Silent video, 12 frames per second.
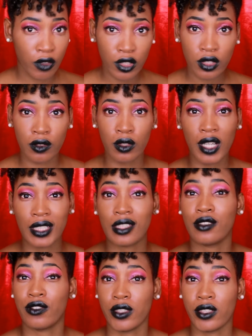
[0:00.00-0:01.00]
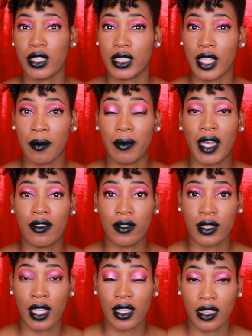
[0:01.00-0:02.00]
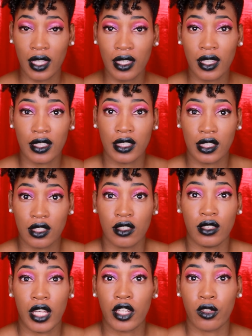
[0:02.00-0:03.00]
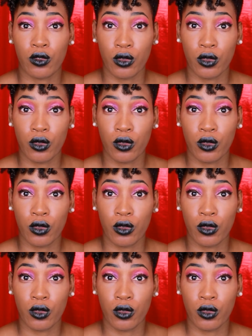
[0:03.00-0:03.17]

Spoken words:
First of all, I still feel the same. I think they're still like